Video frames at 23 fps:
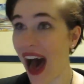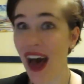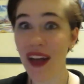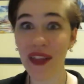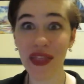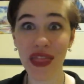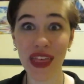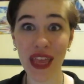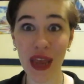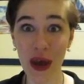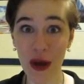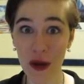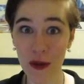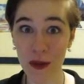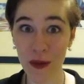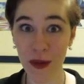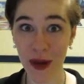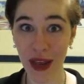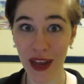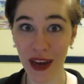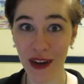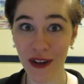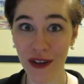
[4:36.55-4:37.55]
The
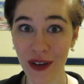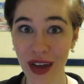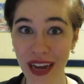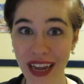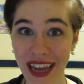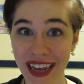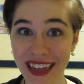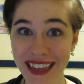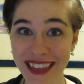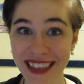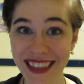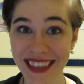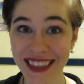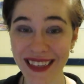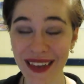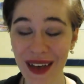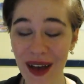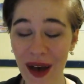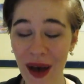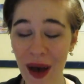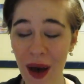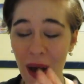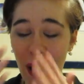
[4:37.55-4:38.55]
opening credits.
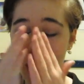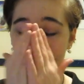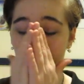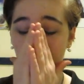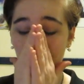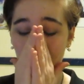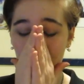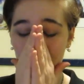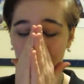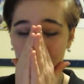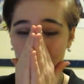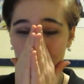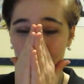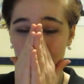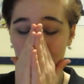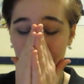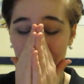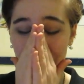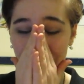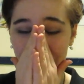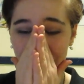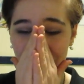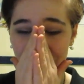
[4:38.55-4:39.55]
Oh
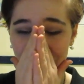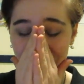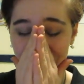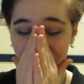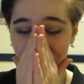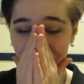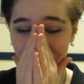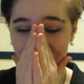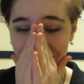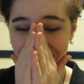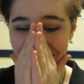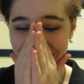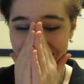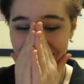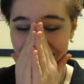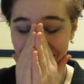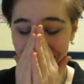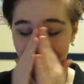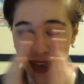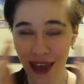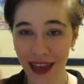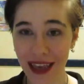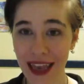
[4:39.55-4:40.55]
my god.
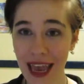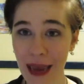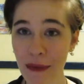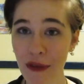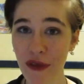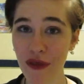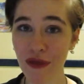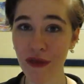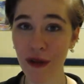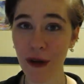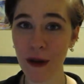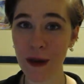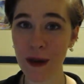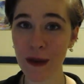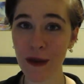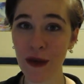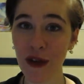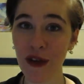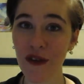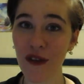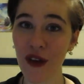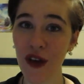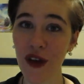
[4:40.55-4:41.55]
Game of Thrones,
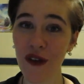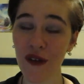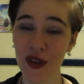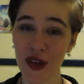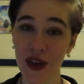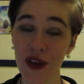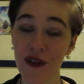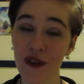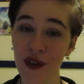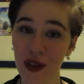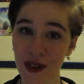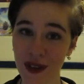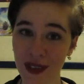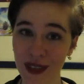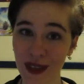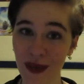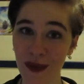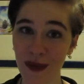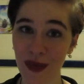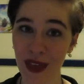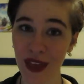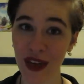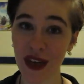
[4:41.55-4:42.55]
move over. You've got
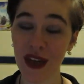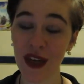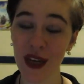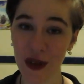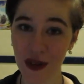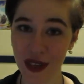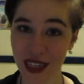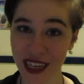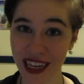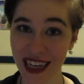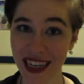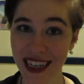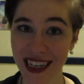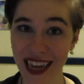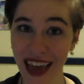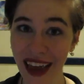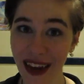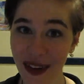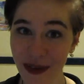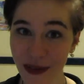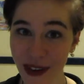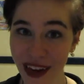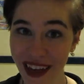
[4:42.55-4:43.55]
something new to
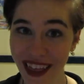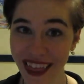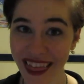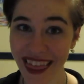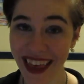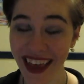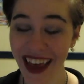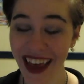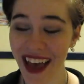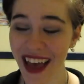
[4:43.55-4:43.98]
contend with.